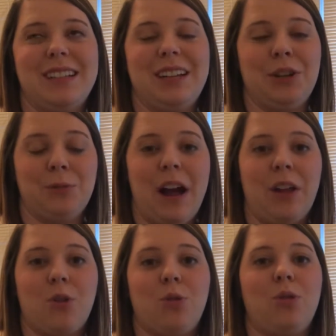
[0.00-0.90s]

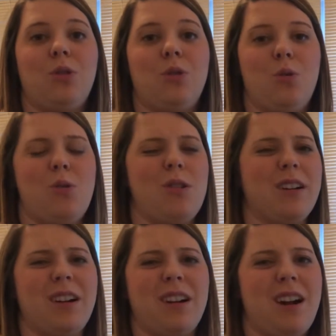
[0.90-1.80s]
irradical
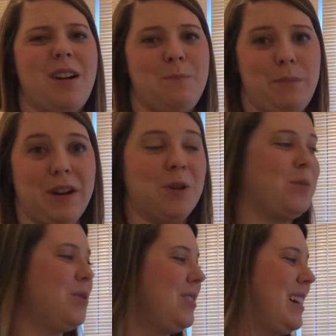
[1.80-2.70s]
or
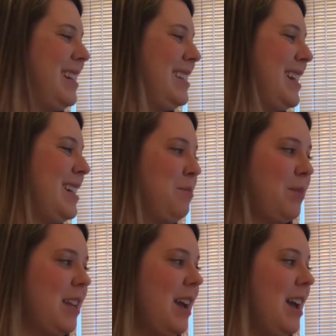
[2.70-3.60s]
unbearable at times.